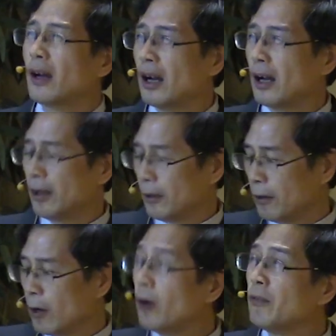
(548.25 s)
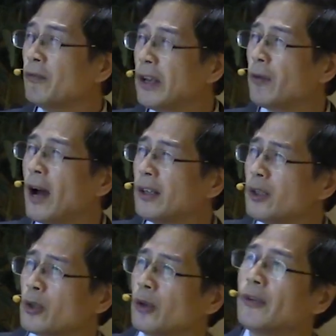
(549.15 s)

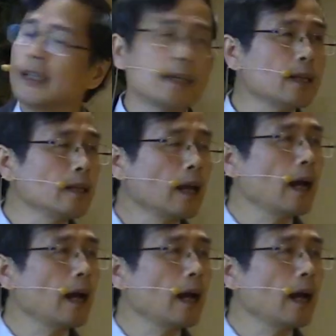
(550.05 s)
V1 to V10